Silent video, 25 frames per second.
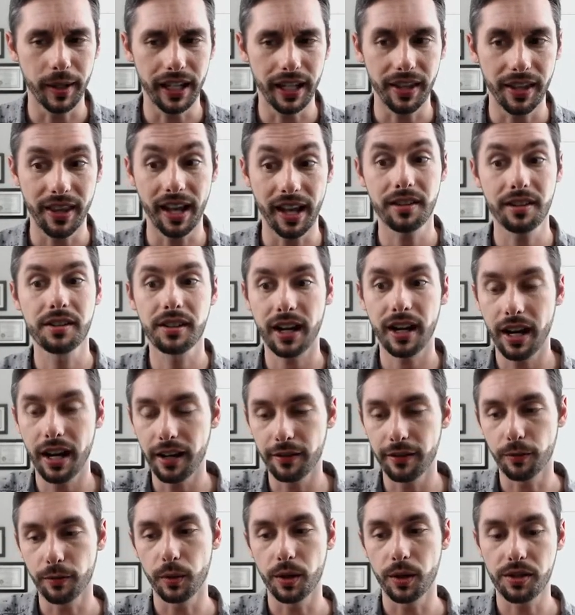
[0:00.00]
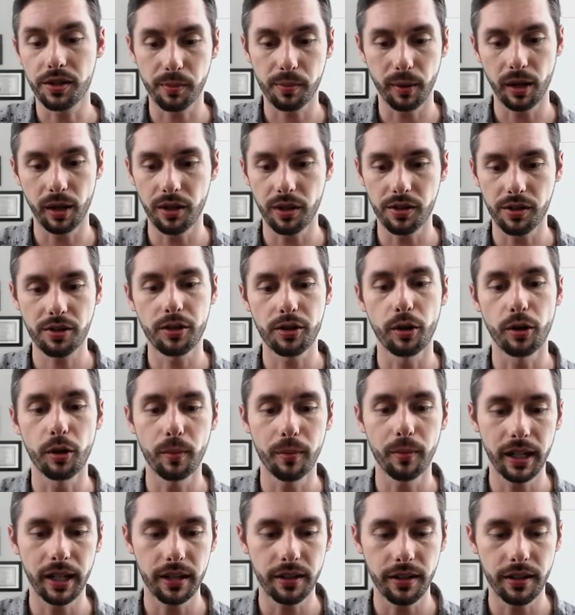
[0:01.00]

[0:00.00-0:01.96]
and that's kind of what spawned so many